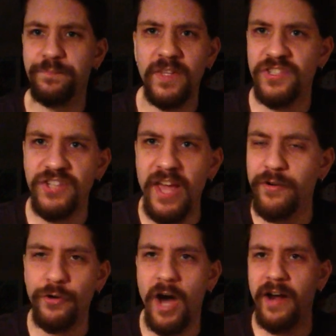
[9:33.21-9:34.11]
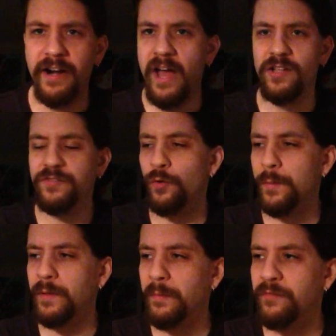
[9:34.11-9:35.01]
the standard haunted house
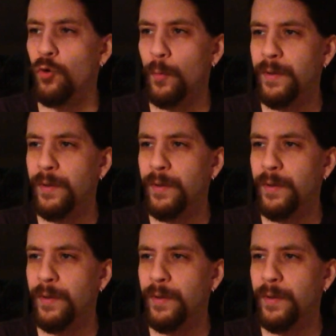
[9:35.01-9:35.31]
formula before,